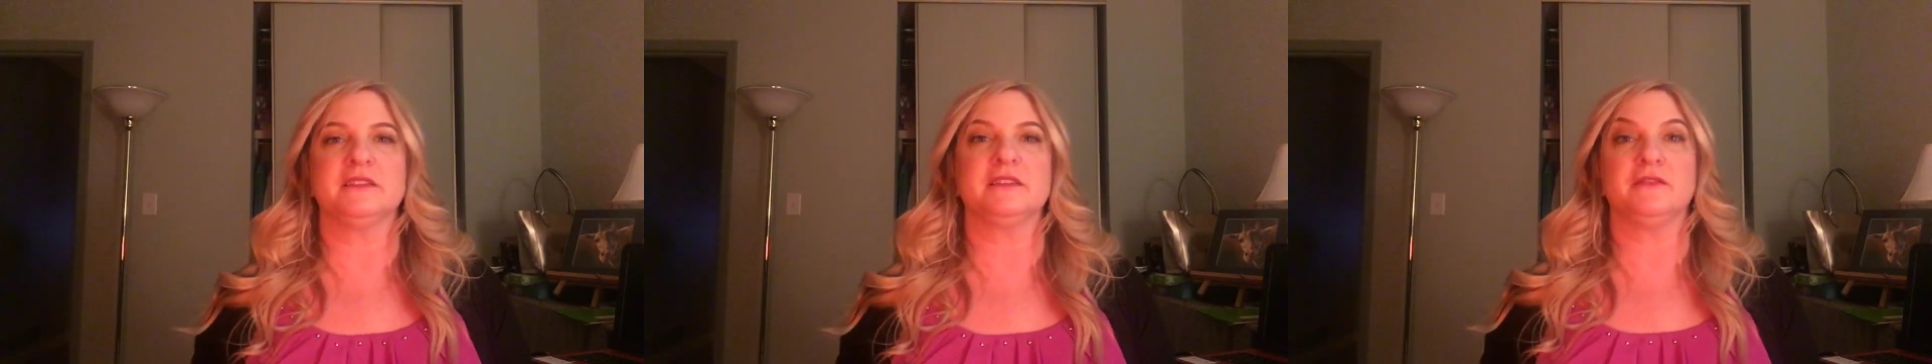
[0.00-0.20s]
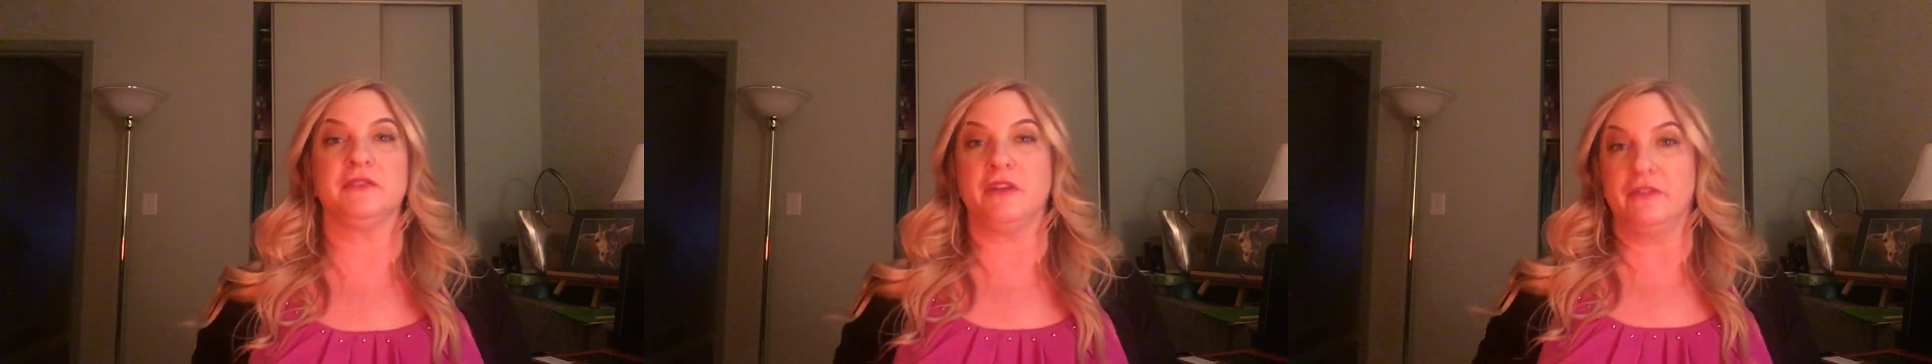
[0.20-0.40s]

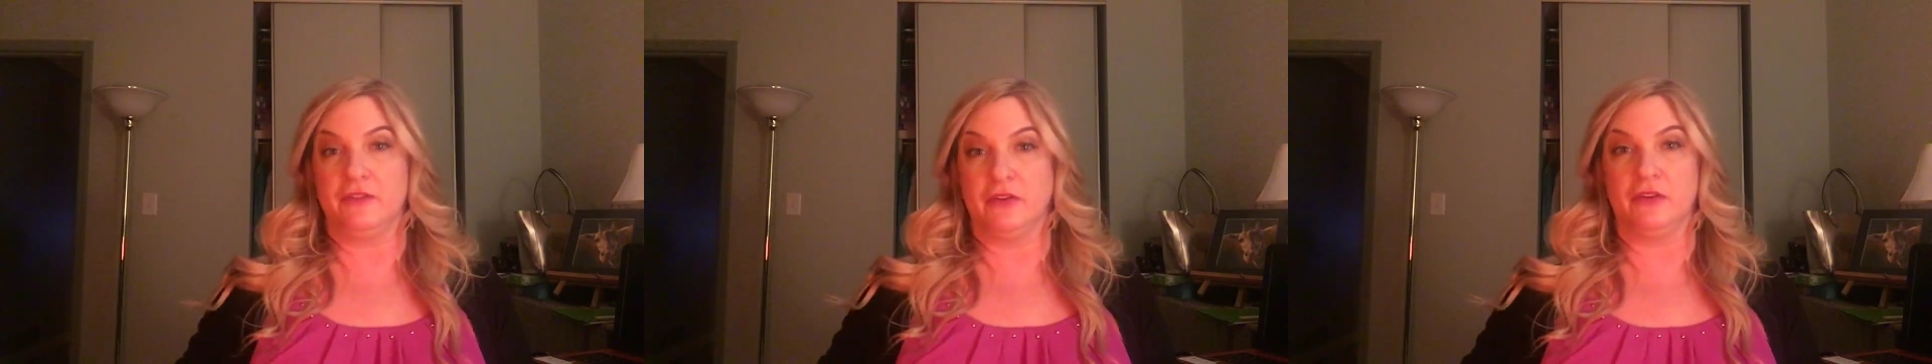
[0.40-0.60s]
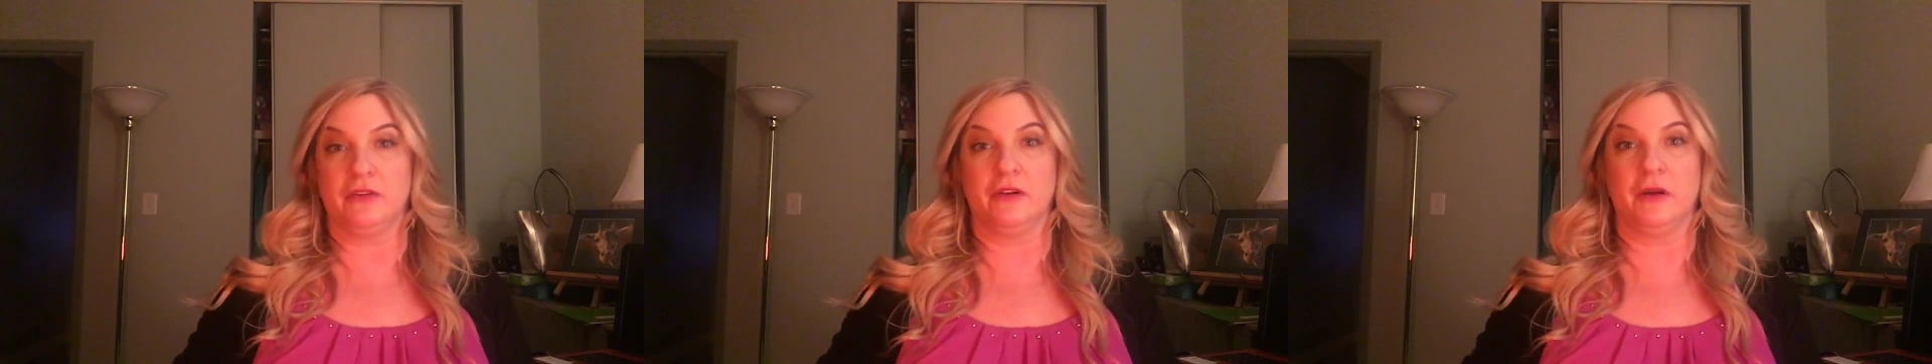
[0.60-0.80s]
If
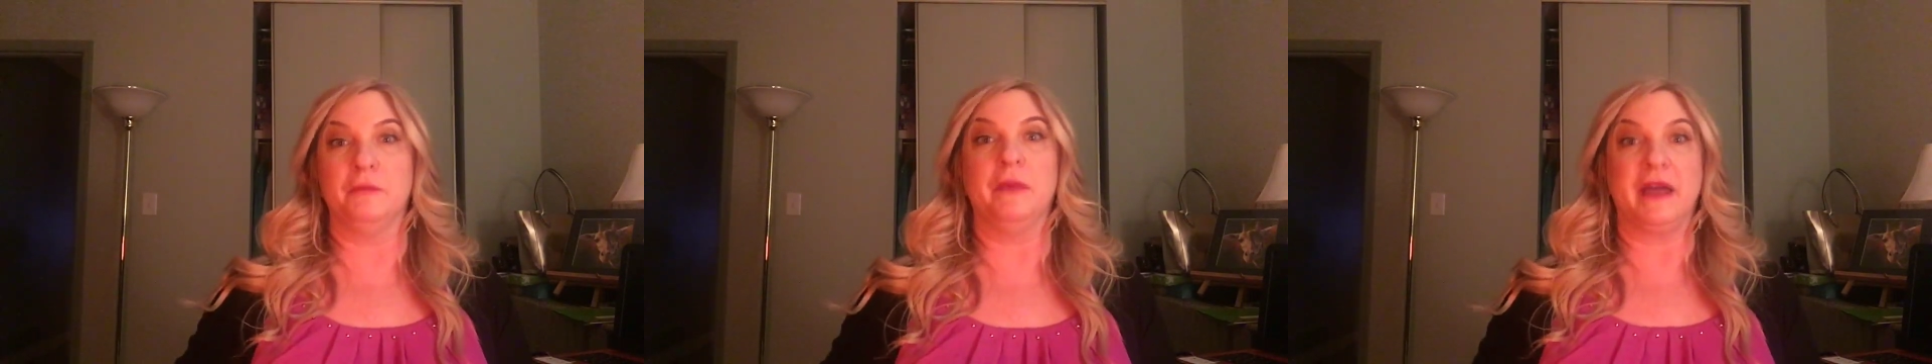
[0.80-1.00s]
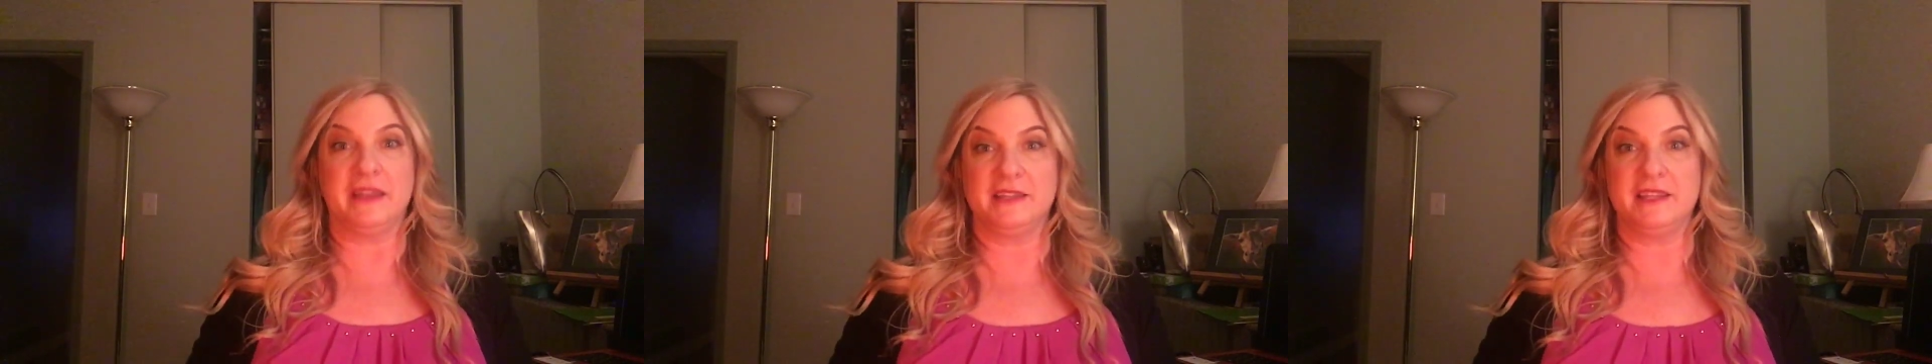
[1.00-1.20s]
you're a
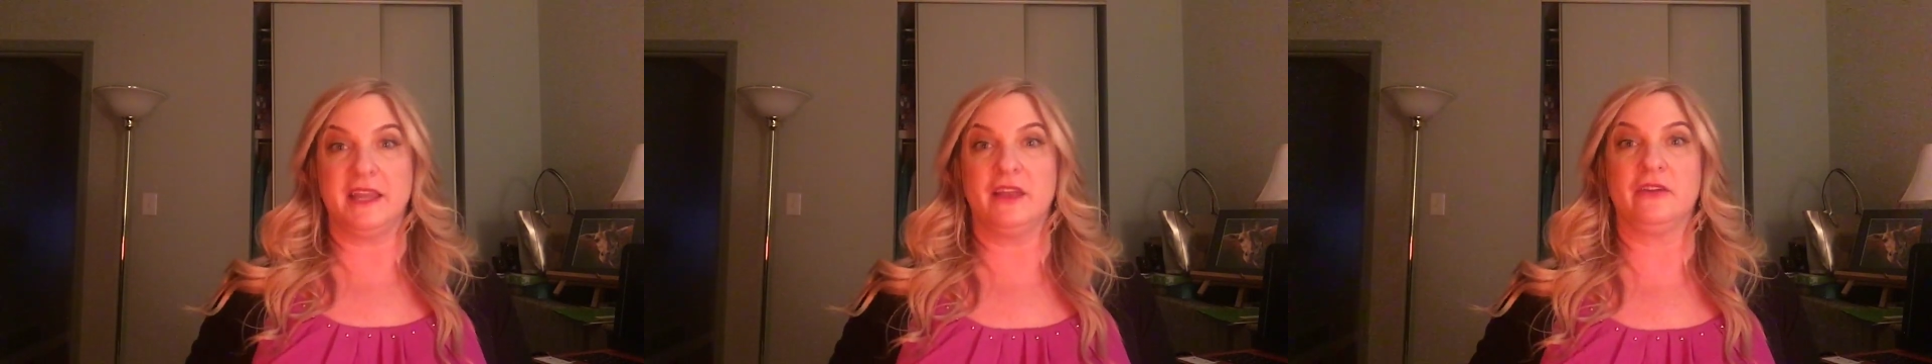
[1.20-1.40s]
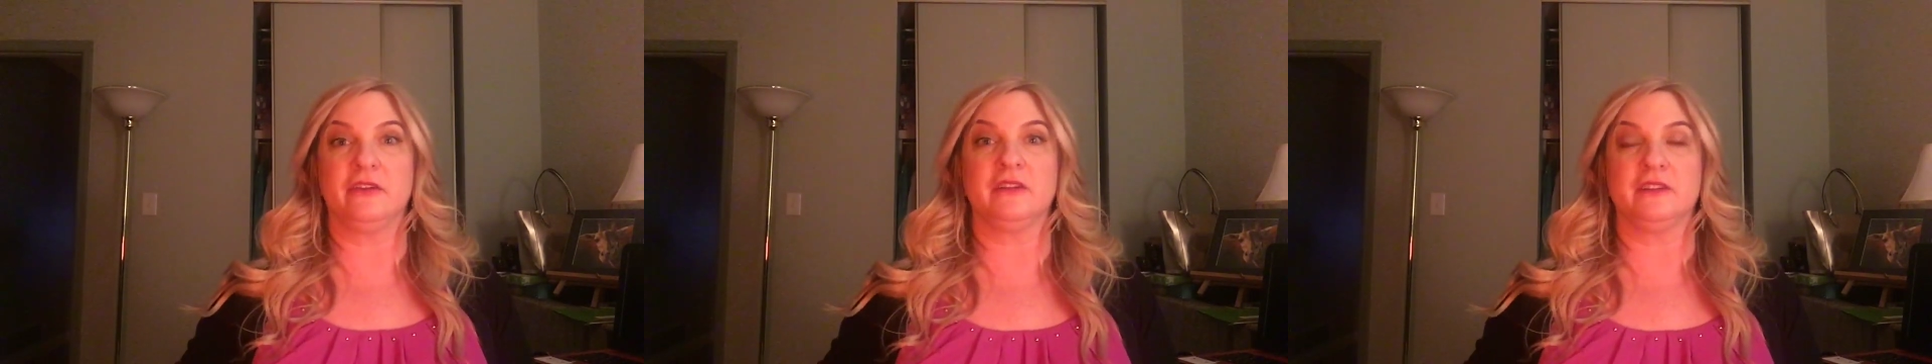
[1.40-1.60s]

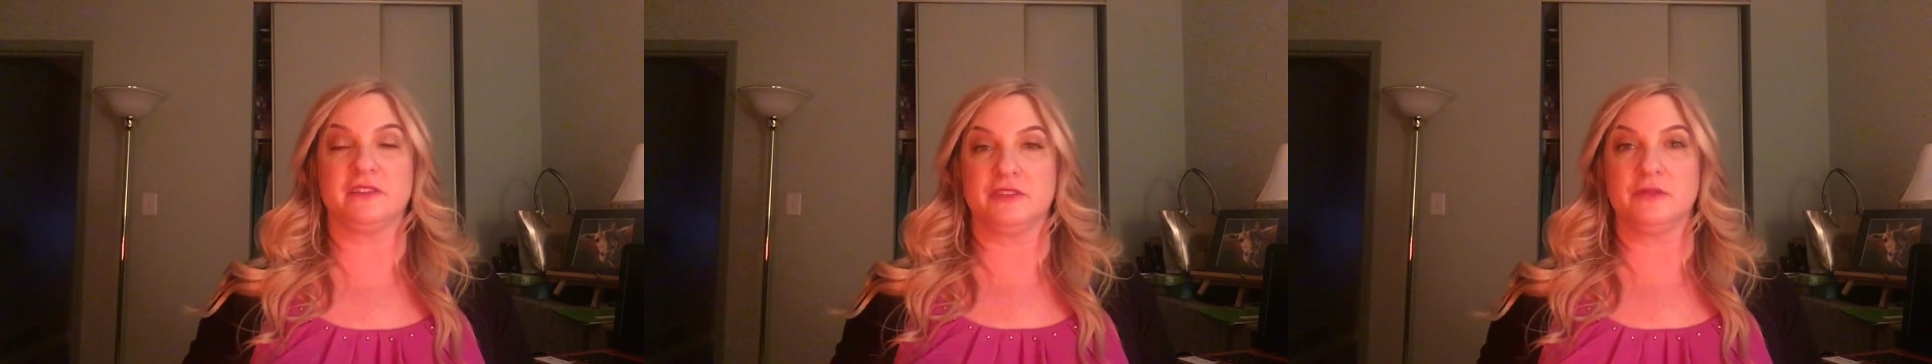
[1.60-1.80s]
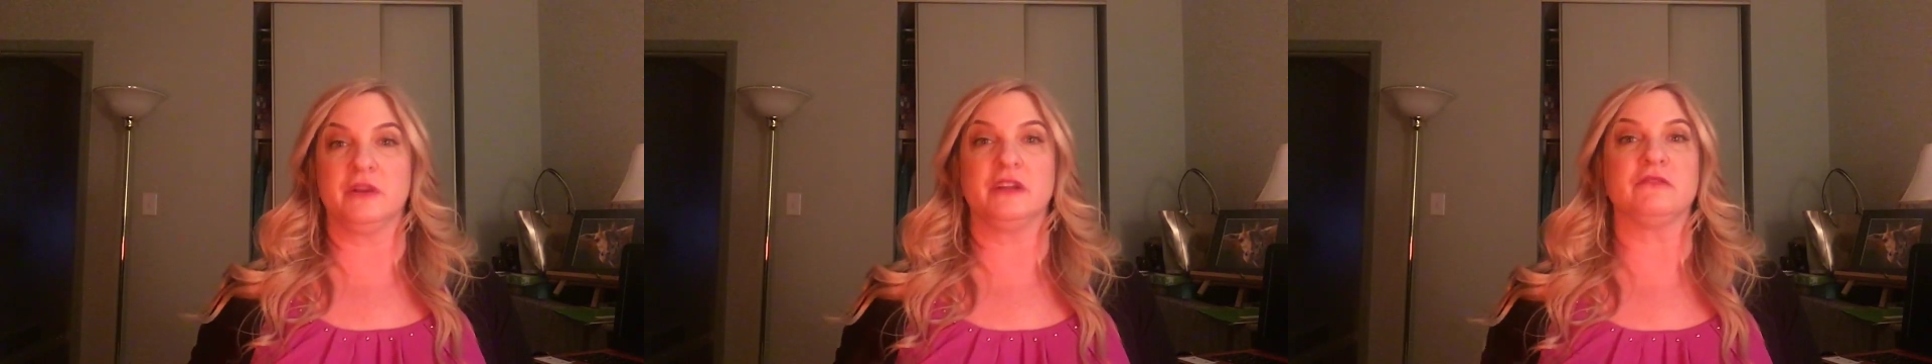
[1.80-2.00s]
meditator that's
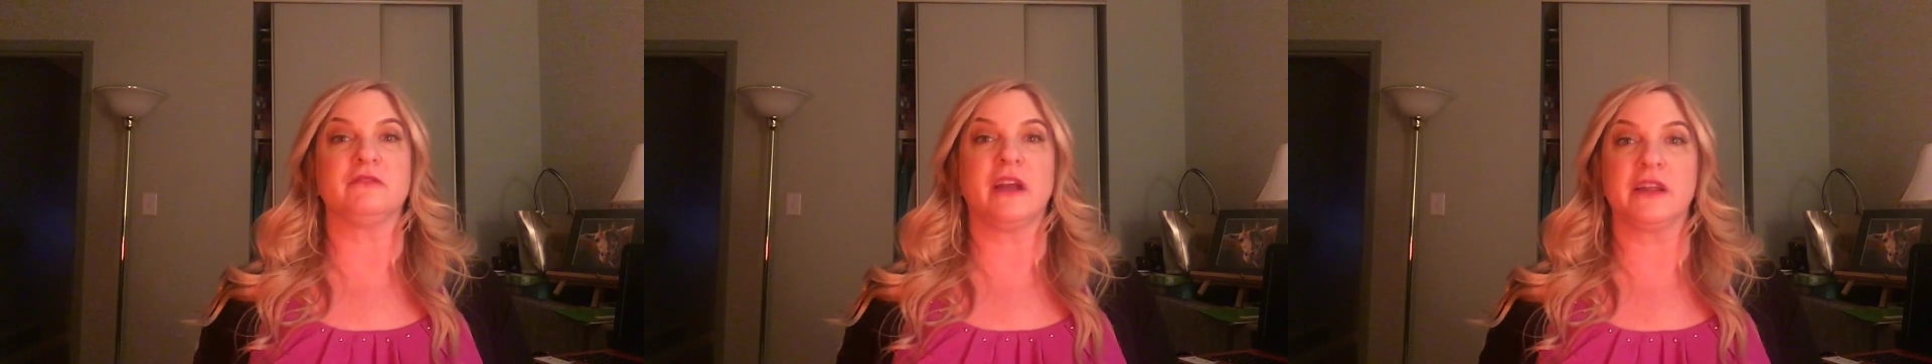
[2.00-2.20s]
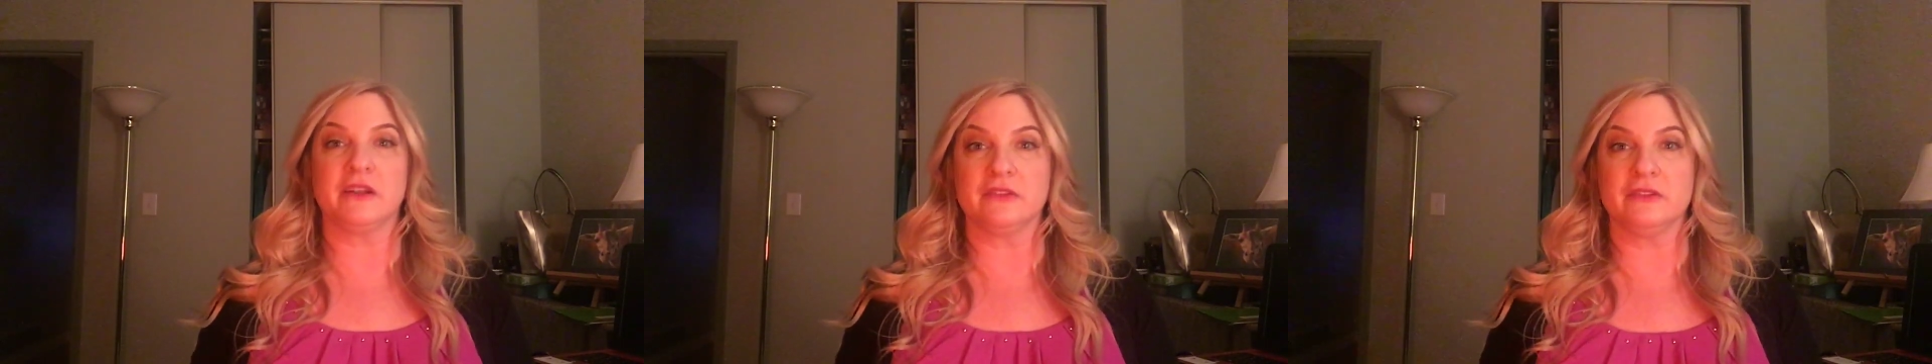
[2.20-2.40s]
doing it
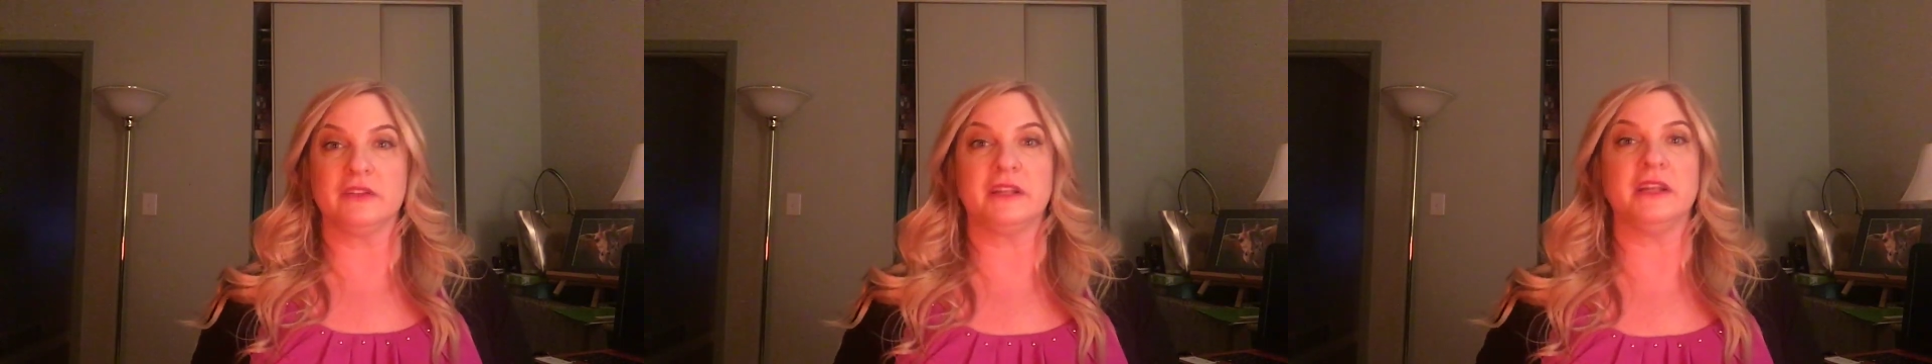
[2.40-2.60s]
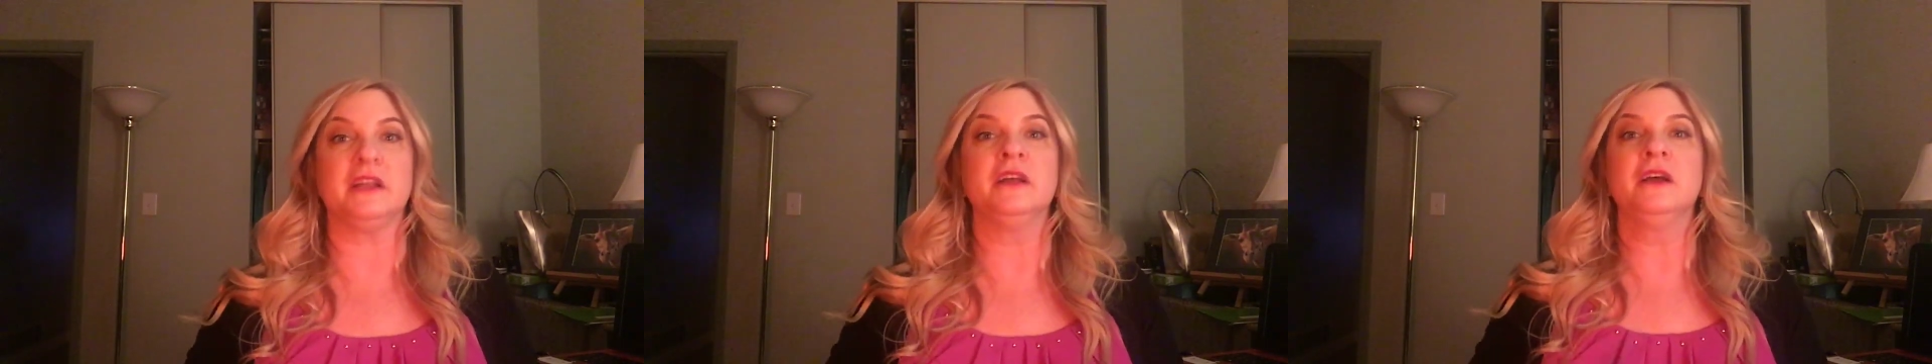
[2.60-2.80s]

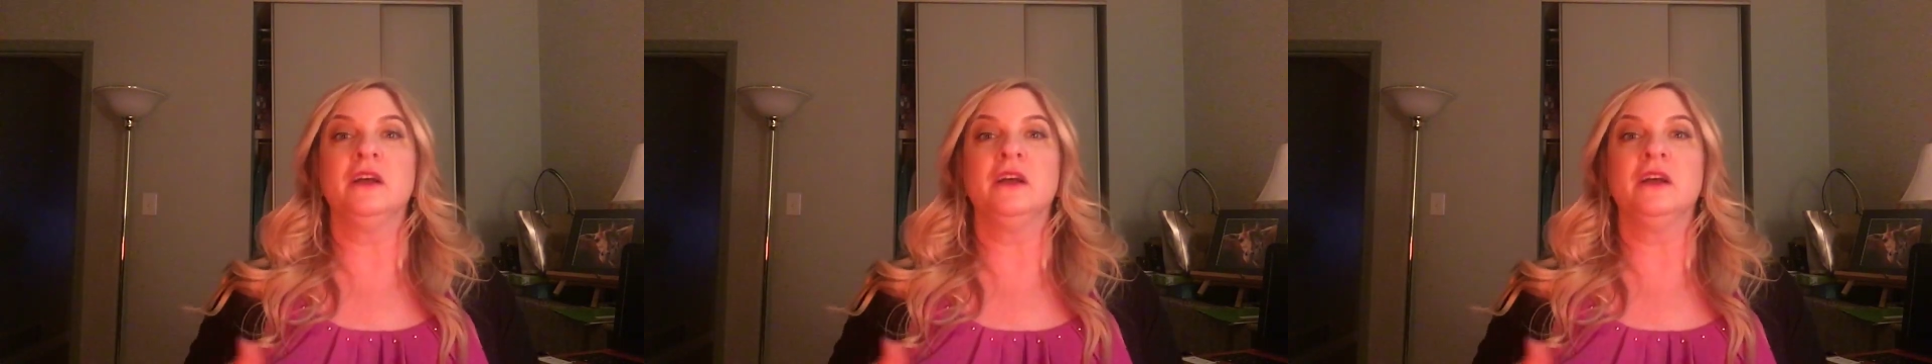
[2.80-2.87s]
regularly,